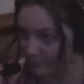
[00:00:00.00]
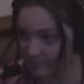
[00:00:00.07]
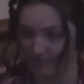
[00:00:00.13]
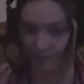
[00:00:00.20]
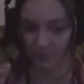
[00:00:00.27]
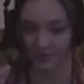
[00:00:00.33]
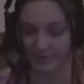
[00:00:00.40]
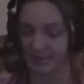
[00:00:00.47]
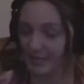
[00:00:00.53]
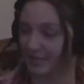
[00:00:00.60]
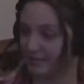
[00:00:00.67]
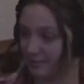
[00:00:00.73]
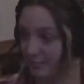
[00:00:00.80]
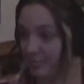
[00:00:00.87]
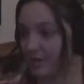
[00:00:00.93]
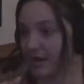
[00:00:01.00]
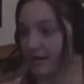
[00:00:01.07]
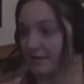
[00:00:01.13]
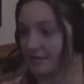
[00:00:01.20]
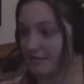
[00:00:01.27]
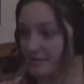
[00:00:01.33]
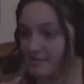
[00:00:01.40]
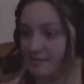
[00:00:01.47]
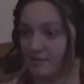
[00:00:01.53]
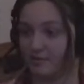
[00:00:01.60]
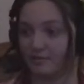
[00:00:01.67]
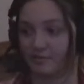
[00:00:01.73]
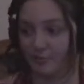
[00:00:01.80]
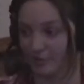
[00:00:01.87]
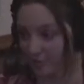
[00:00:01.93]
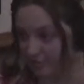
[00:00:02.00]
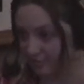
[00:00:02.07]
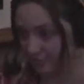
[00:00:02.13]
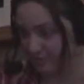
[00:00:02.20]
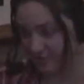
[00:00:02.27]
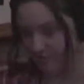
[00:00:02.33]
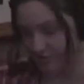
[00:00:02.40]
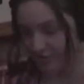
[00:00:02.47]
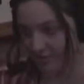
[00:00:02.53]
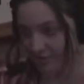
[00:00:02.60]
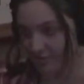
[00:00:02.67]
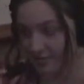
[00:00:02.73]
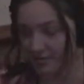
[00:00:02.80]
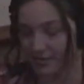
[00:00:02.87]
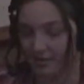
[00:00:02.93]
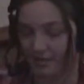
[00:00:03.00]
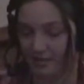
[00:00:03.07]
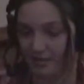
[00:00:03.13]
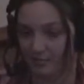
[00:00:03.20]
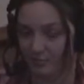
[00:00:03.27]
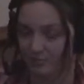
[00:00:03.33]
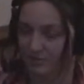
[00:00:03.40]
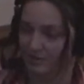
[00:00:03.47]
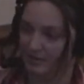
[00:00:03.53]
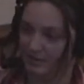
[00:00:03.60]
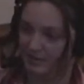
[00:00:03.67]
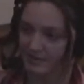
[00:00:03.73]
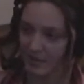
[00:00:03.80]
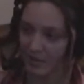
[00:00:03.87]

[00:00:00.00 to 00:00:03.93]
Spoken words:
They work together in practice. They're familiar with each other, which I think has